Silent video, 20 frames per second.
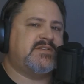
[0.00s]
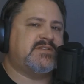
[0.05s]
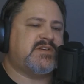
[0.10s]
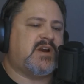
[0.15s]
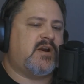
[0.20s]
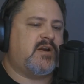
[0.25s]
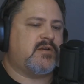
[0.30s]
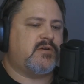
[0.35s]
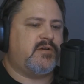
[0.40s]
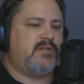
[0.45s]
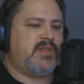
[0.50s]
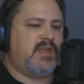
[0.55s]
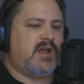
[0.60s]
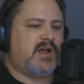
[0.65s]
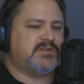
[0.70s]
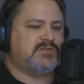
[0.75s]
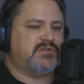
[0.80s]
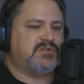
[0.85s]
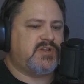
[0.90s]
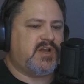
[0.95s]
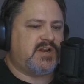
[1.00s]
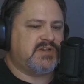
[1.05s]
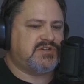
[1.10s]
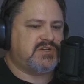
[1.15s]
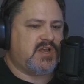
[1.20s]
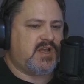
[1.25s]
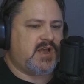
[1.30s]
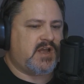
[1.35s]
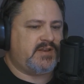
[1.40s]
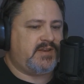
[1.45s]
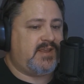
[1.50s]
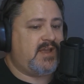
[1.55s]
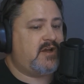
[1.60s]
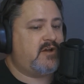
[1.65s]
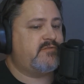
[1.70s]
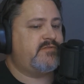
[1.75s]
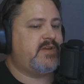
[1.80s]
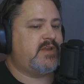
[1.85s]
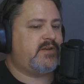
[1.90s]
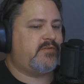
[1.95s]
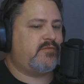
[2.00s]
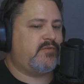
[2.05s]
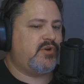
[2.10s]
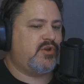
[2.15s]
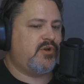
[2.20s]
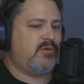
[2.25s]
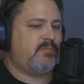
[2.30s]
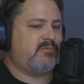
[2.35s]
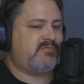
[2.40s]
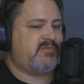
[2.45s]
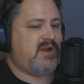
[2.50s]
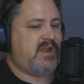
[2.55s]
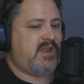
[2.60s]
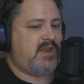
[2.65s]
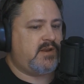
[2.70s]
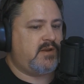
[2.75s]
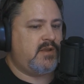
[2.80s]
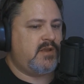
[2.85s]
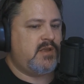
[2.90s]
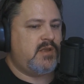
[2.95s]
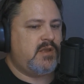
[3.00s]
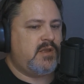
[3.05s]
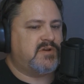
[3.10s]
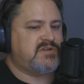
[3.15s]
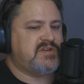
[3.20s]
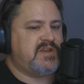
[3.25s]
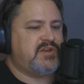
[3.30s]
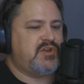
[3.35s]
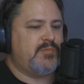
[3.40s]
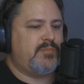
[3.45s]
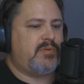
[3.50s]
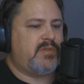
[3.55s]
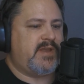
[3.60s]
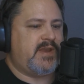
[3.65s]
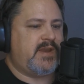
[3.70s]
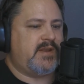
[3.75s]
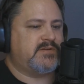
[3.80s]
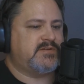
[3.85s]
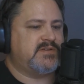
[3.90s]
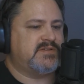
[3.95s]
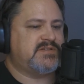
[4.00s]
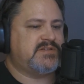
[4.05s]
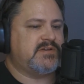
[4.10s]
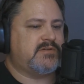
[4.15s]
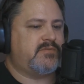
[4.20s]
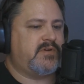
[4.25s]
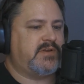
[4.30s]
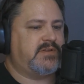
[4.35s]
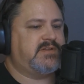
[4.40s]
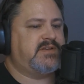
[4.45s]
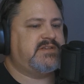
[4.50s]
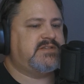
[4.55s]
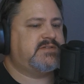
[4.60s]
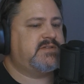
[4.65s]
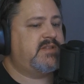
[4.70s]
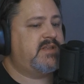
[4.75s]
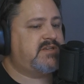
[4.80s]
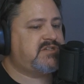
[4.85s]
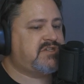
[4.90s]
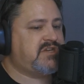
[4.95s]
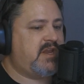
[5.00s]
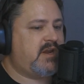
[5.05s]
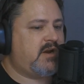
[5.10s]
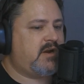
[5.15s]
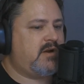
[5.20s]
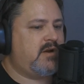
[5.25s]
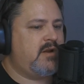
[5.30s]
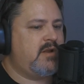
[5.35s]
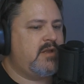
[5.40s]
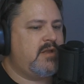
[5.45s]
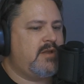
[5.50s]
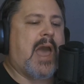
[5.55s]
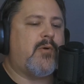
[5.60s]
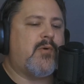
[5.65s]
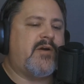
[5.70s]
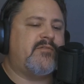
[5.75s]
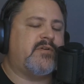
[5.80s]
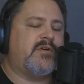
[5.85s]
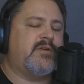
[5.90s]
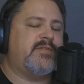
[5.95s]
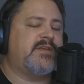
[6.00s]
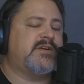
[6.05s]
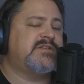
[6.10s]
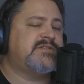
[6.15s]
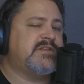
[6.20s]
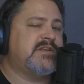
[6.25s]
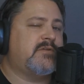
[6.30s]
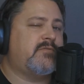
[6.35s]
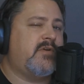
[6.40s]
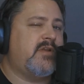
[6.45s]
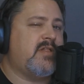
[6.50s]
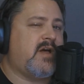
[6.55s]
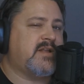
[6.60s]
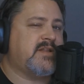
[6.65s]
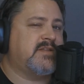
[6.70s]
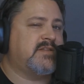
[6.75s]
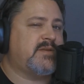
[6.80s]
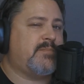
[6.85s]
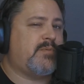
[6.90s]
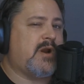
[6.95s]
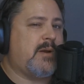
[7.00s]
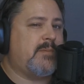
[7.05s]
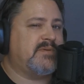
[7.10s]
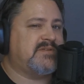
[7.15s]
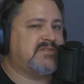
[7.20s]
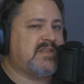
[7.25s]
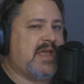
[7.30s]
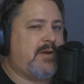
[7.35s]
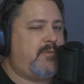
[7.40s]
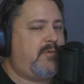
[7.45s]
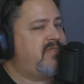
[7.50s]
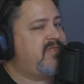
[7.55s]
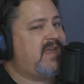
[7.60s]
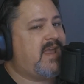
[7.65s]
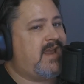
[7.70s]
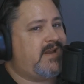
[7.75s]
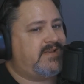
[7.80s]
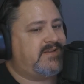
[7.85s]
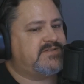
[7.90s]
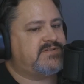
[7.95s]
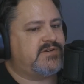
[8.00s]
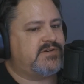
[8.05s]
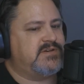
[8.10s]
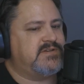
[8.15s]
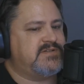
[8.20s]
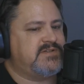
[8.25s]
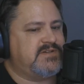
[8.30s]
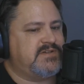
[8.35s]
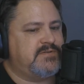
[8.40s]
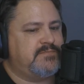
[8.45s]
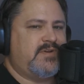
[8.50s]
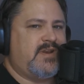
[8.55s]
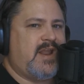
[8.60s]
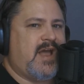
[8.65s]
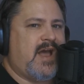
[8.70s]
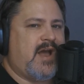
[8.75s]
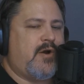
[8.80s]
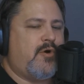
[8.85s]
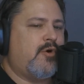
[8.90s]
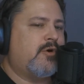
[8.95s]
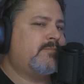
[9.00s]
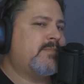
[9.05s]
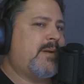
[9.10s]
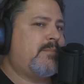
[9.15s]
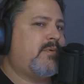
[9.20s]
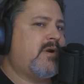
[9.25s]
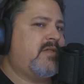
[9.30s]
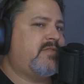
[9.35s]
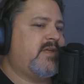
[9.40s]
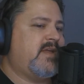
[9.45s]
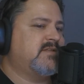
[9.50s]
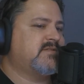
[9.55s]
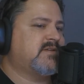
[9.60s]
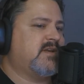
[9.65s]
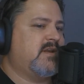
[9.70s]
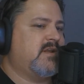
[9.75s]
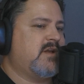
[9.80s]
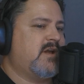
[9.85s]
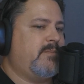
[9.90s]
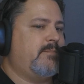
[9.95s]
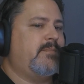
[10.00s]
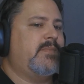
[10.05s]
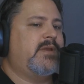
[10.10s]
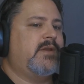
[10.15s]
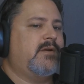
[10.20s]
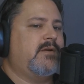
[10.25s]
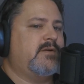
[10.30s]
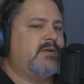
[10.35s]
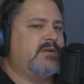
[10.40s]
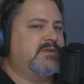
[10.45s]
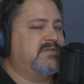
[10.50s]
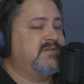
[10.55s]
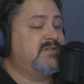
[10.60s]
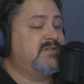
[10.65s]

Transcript: this article, they also touched on the elephant in the room, rain, which they do plan to still release this year. However, they're still reluctant to promise that with any certainty. Not hold my breath that it's going to come here in